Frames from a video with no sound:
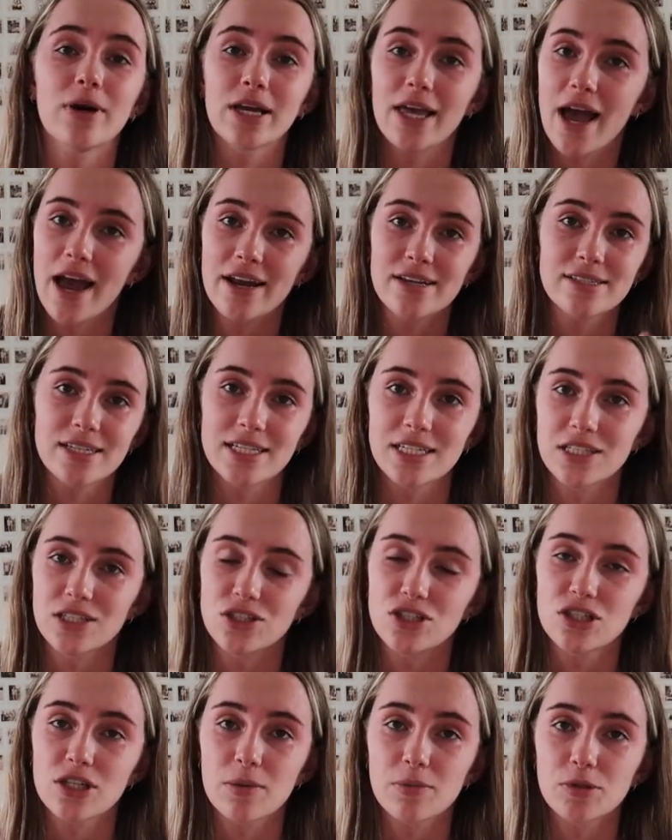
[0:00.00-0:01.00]
Again, it's linked in
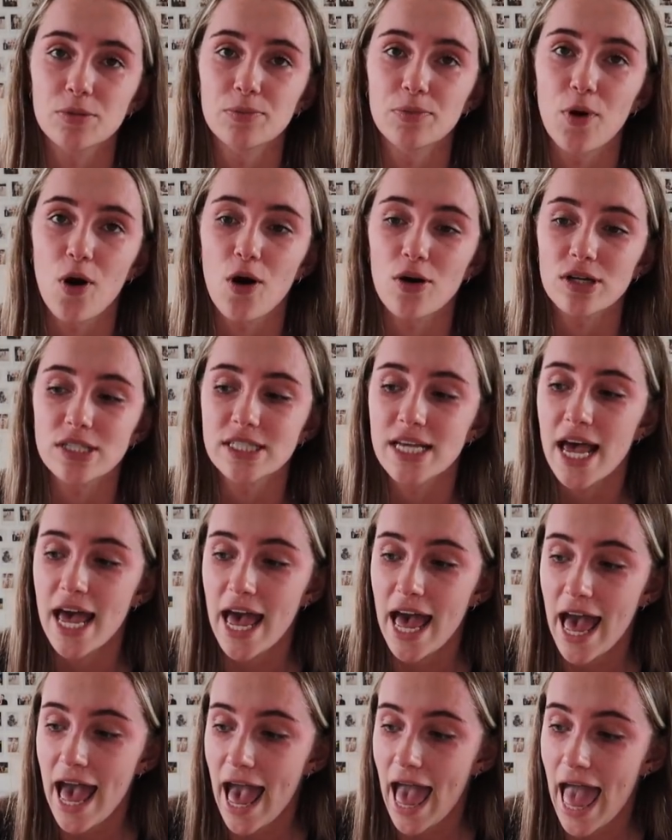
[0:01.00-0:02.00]
the description box,
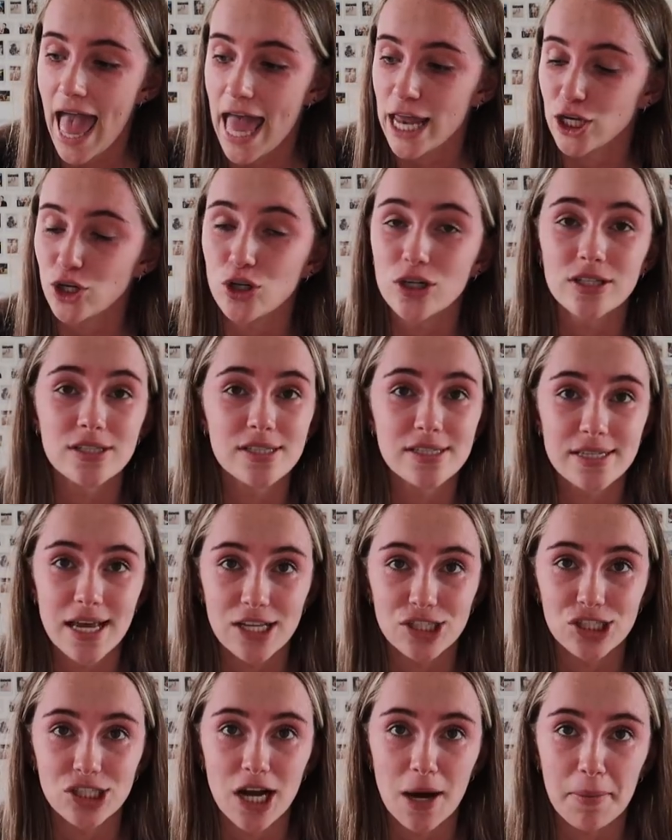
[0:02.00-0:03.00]
and you can
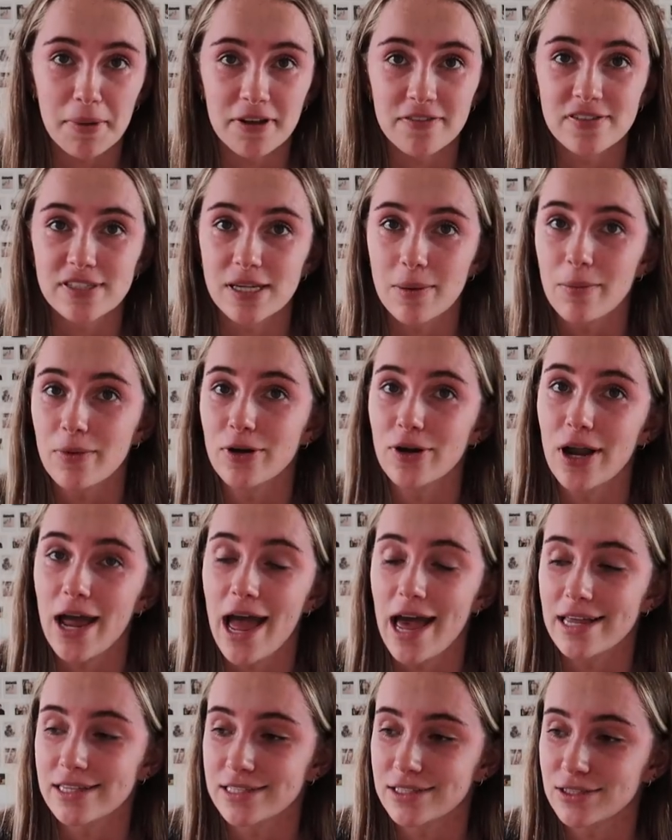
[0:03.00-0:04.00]
snatch it up if someone
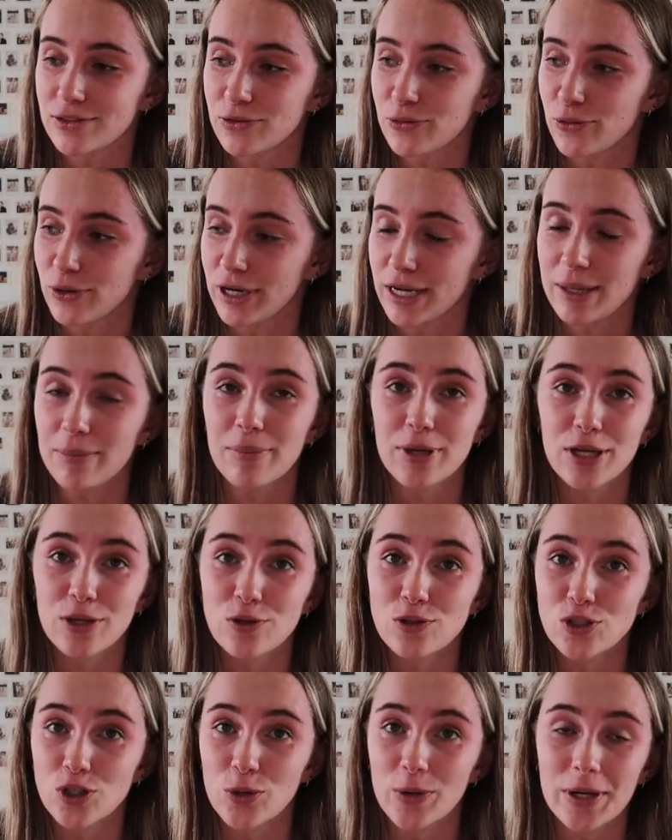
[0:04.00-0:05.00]
hasn't already beat
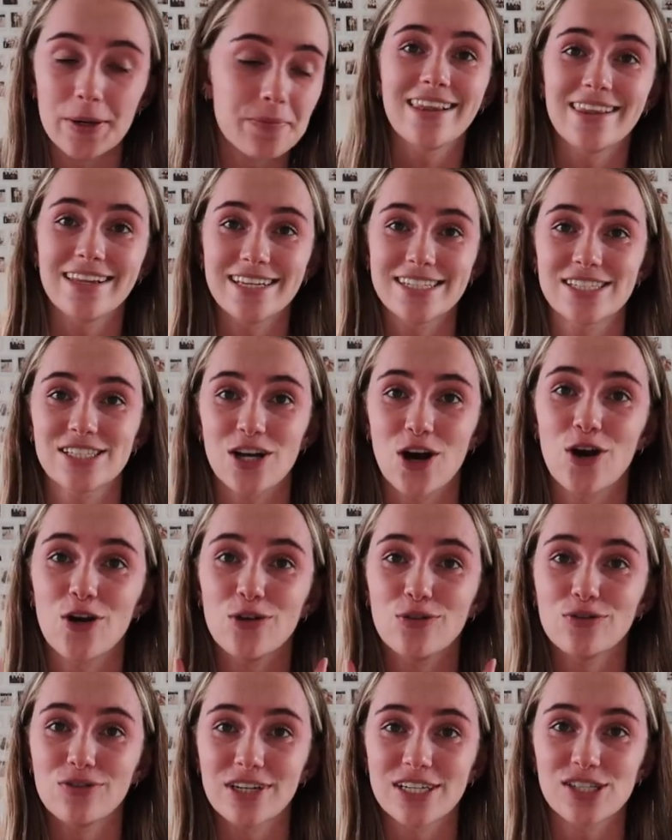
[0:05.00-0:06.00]
you to it. Let's
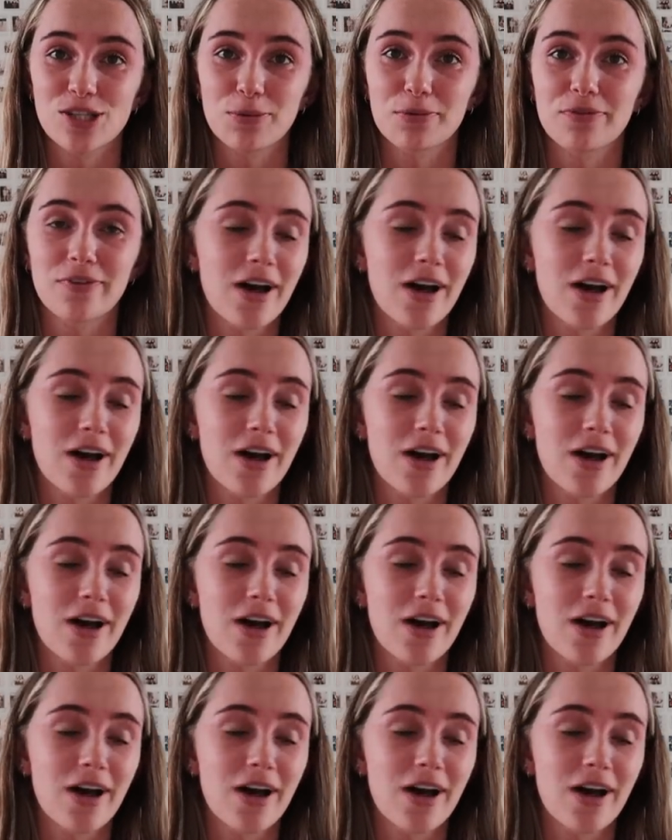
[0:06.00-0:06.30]
go really super